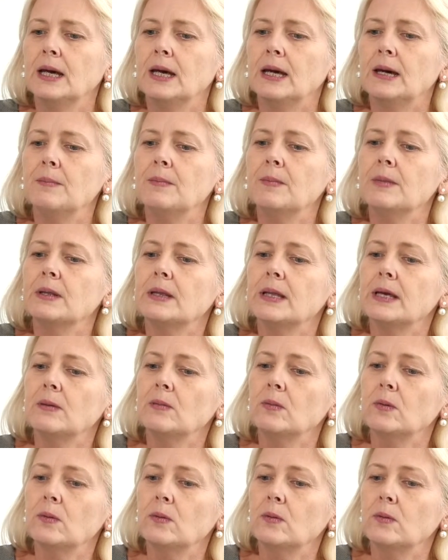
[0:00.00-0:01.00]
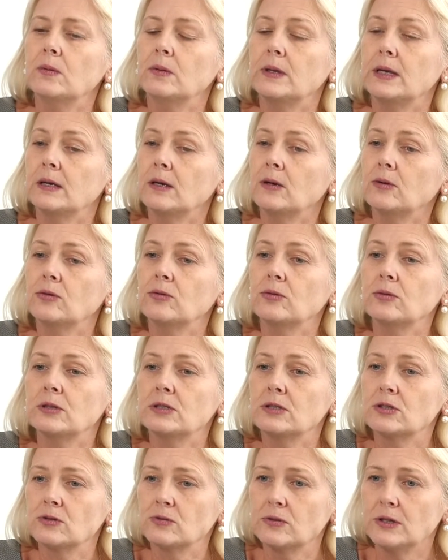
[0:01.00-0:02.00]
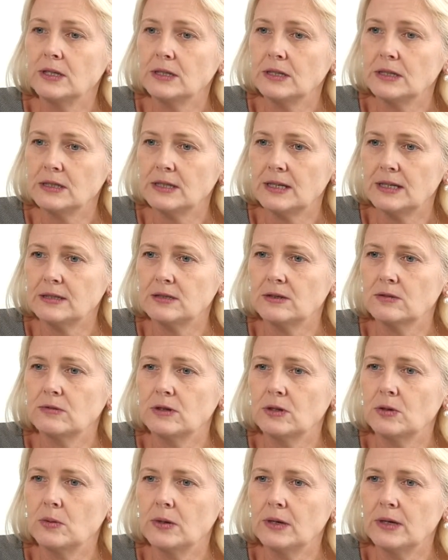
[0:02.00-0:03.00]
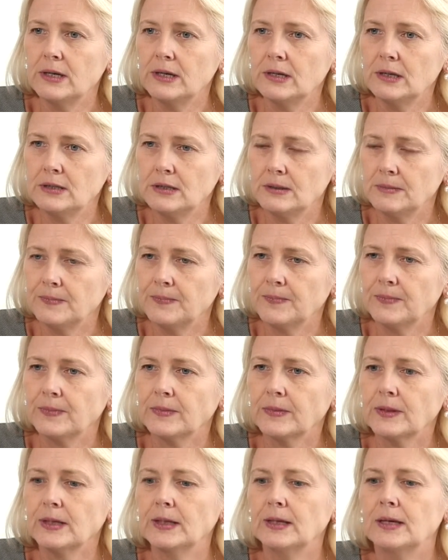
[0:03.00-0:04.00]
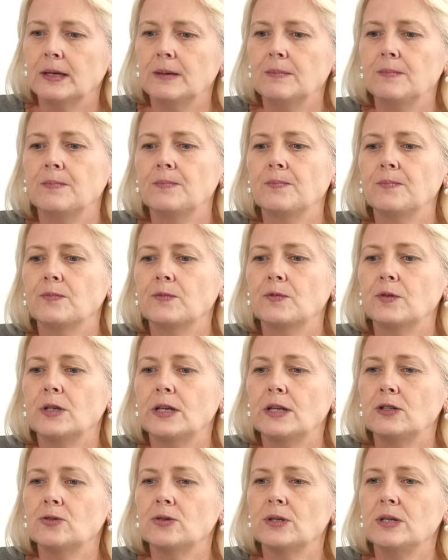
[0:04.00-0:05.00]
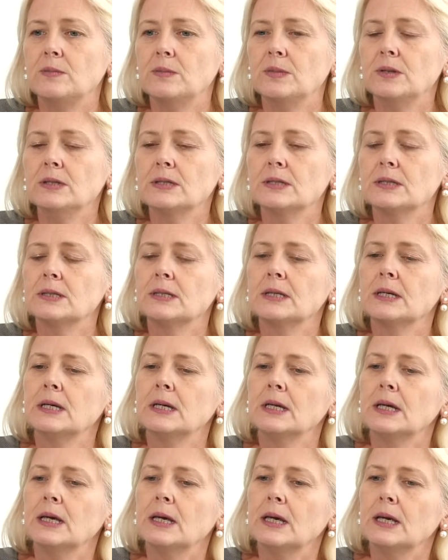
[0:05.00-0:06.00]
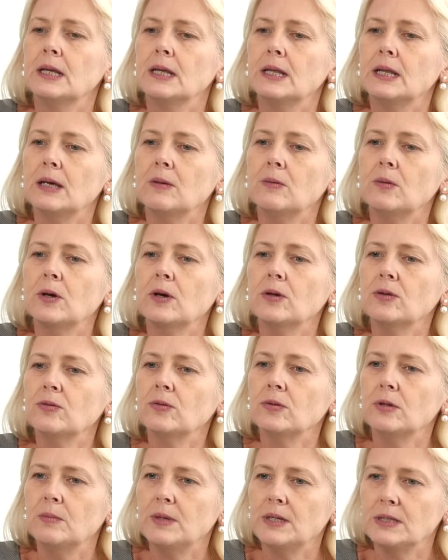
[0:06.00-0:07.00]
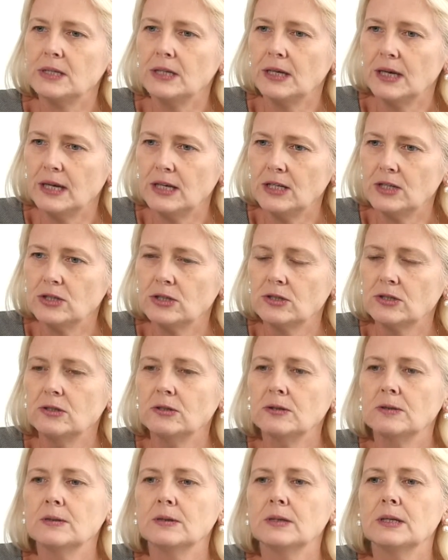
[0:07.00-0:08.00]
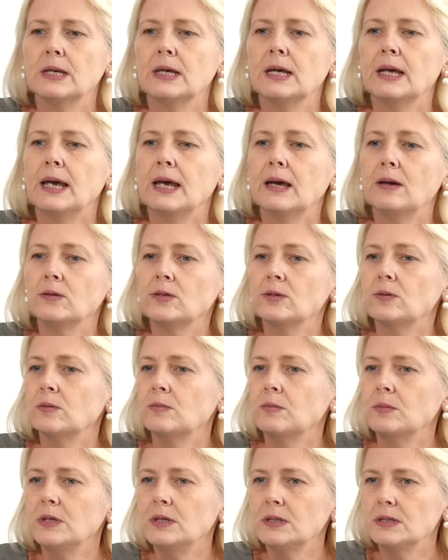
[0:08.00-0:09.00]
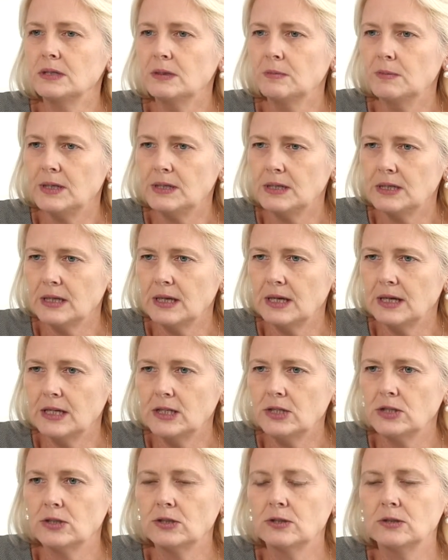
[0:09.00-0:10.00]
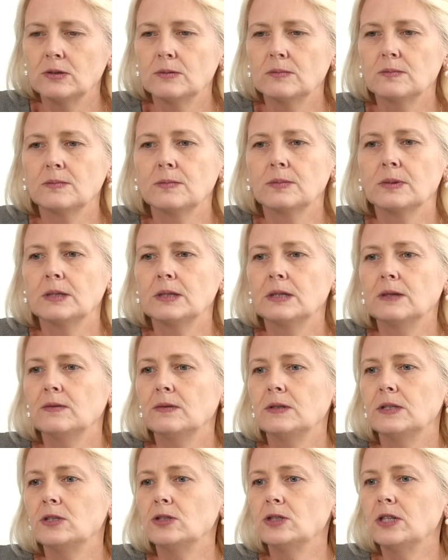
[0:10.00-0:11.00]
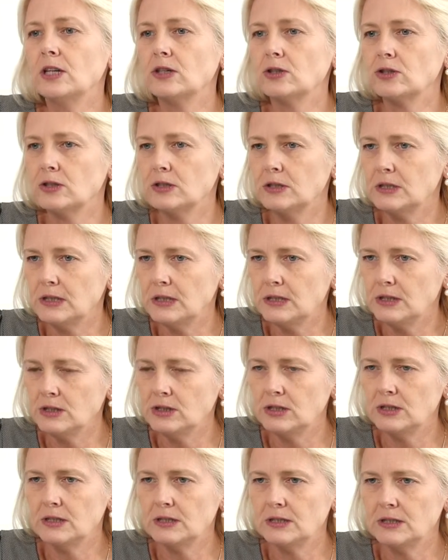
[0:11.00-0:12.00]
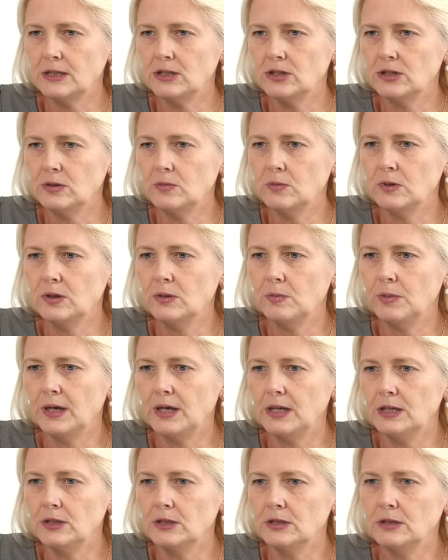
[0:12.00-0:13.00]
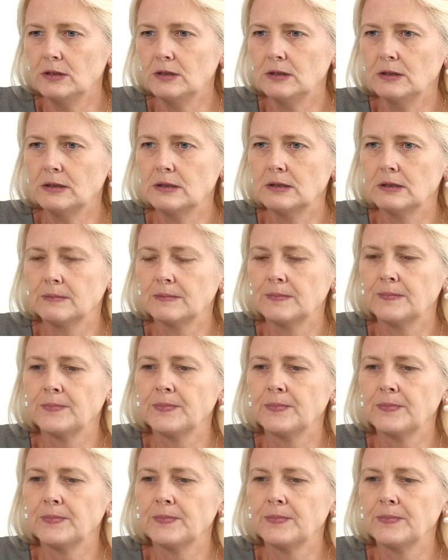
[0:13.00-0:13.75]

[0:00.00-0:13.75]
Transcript: Um, they will then go through the screening tests required um, for their treatment. They will go through the medication, how to administer medication, give an injection teaching session with the patient.